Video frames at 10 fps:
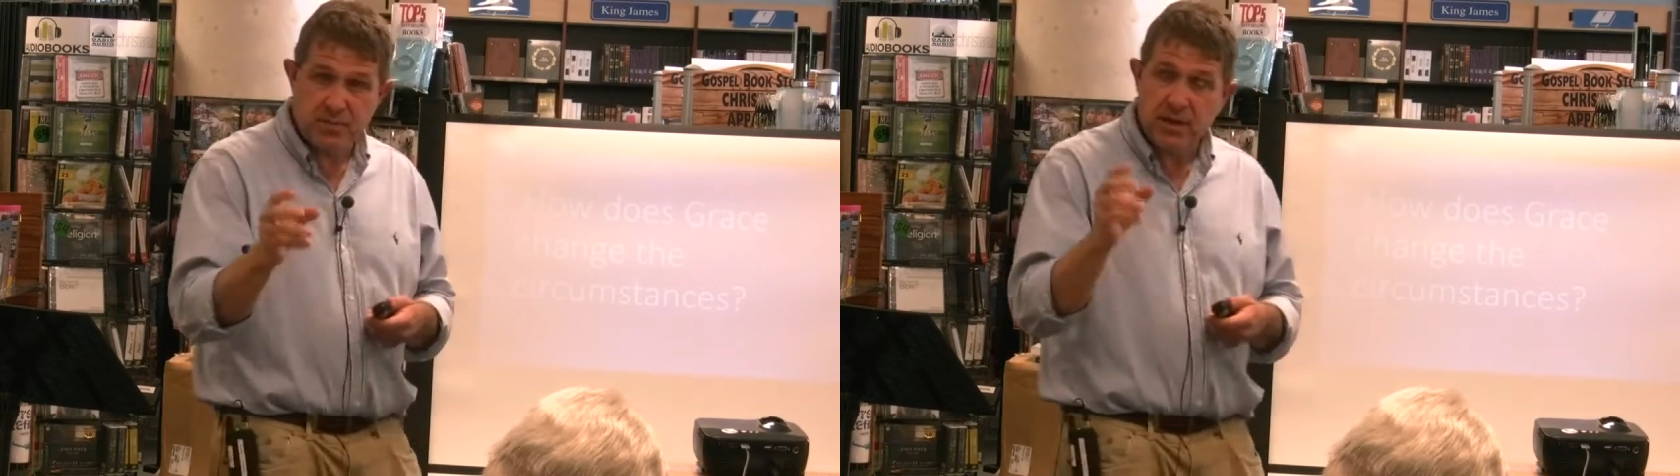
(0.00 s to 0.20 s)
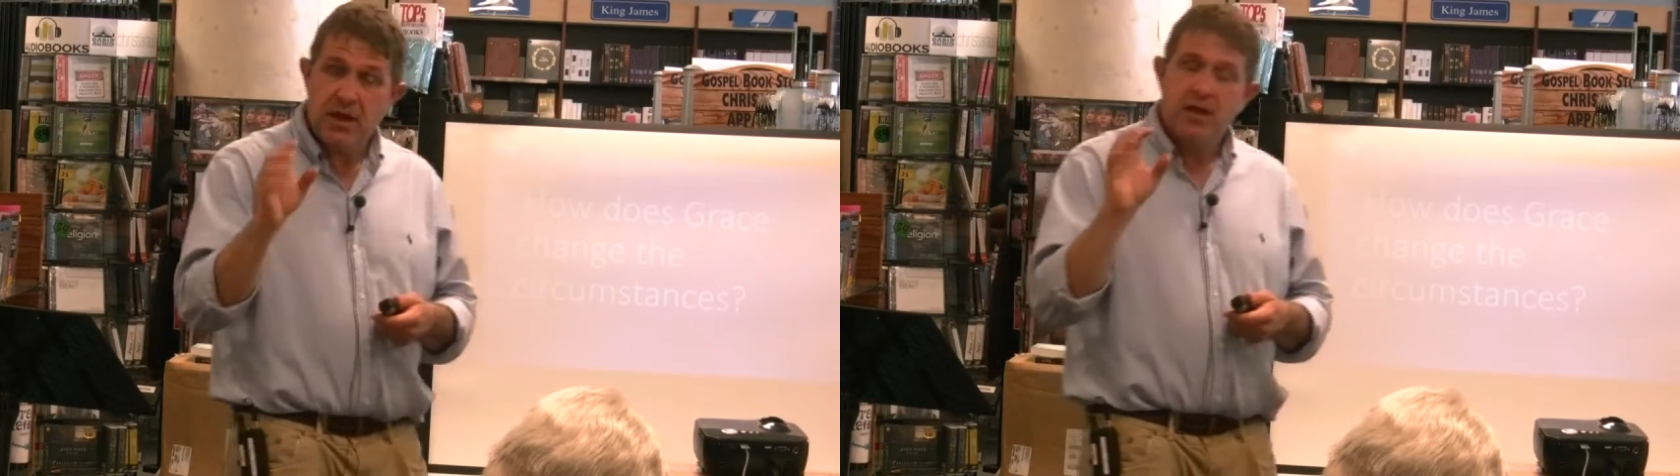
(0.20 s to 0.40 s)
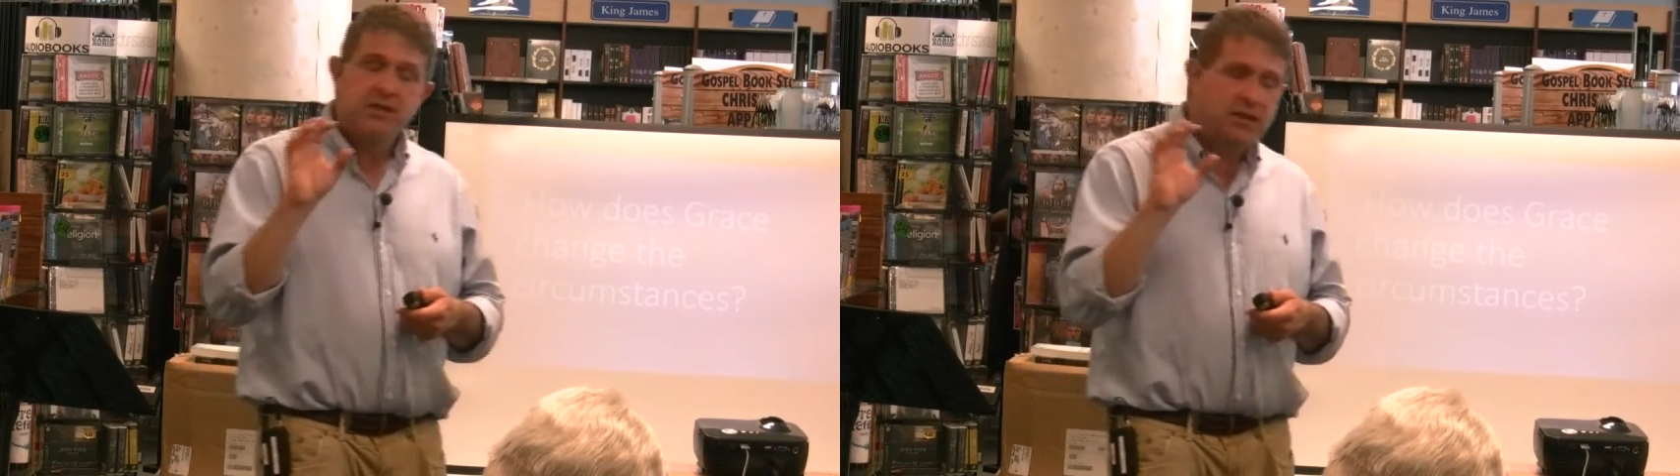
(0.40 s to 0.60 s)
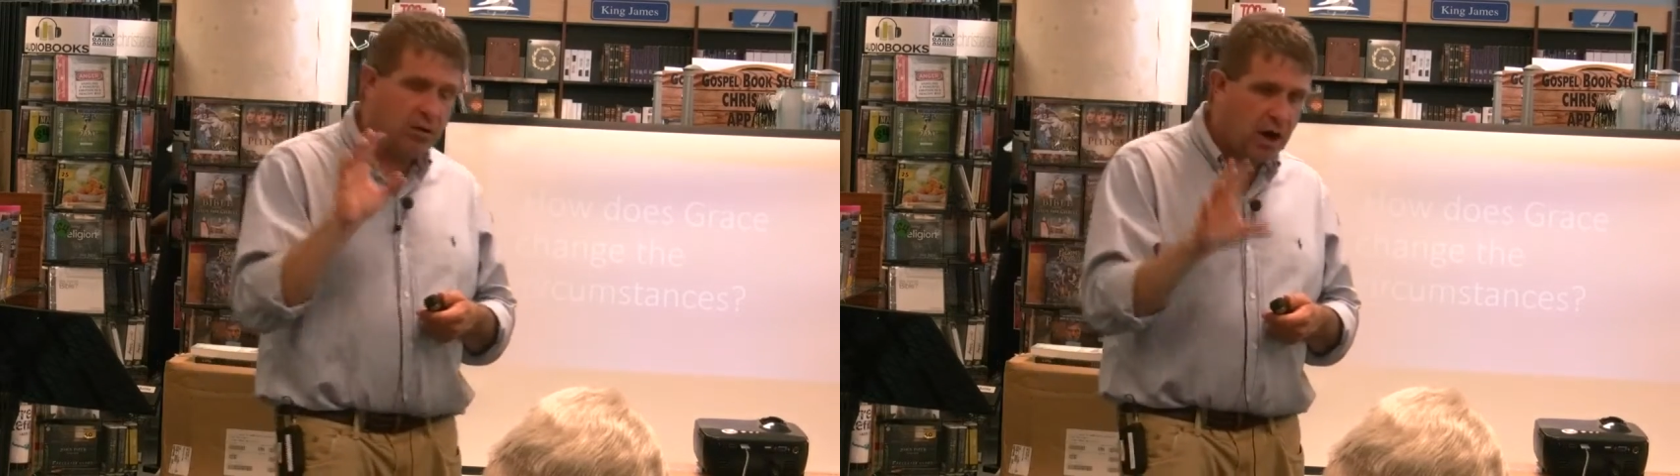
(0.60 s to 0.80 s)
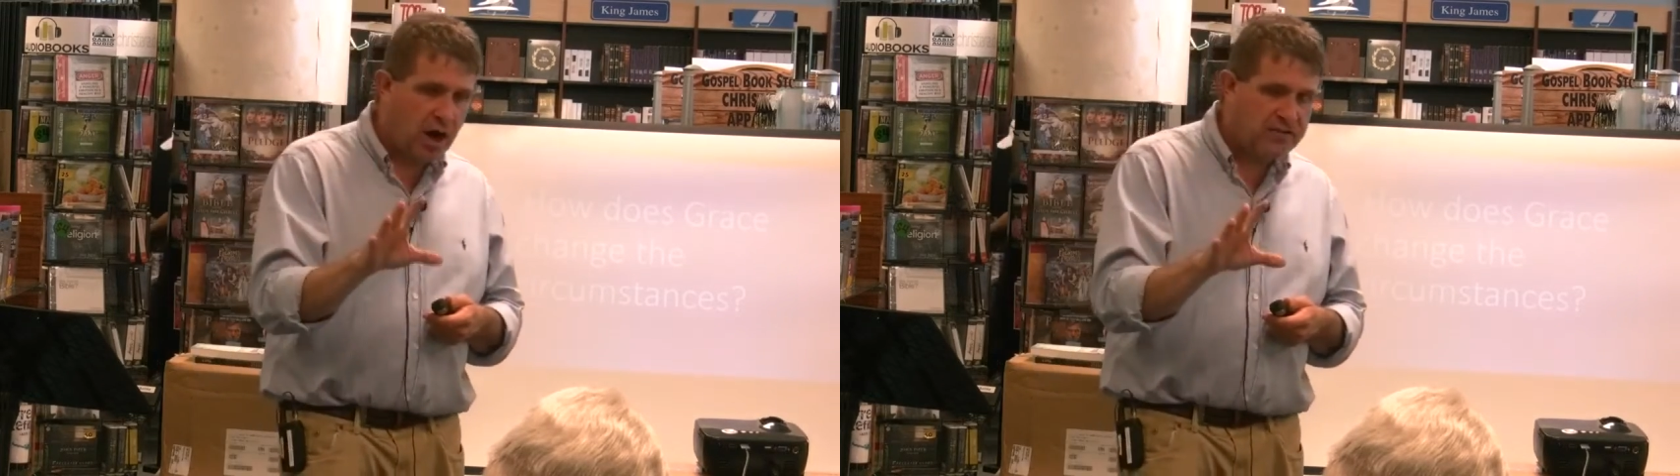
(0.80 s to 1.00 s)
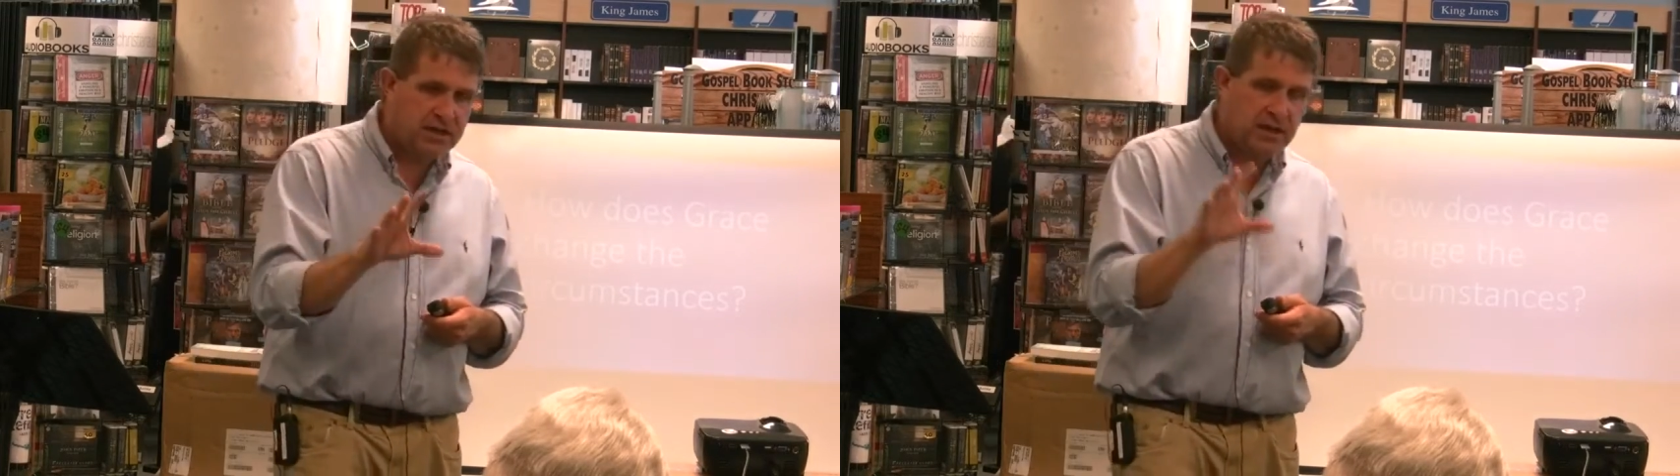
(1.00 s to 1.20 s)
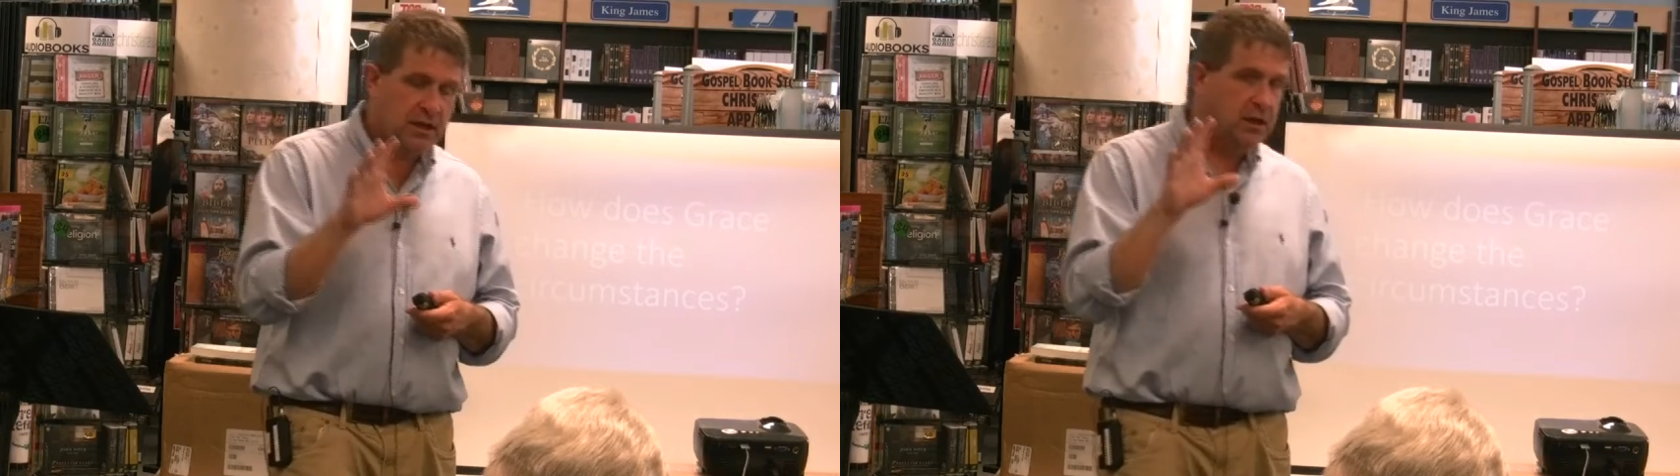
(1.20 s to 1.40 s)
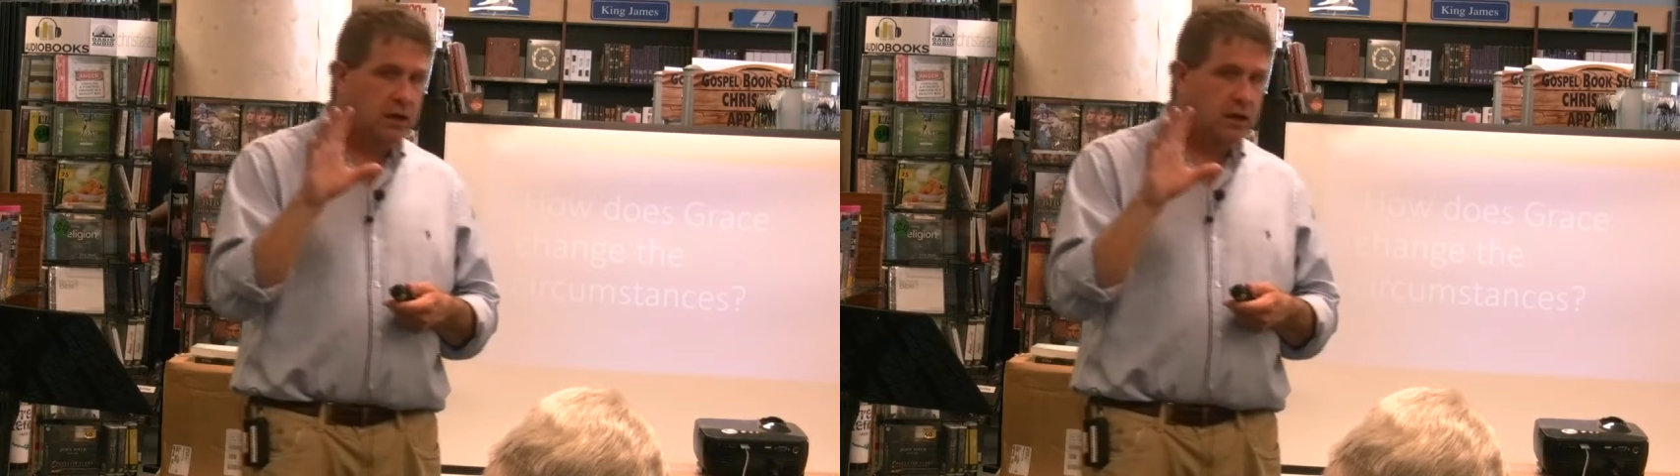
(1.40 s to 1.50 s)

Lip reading: but so often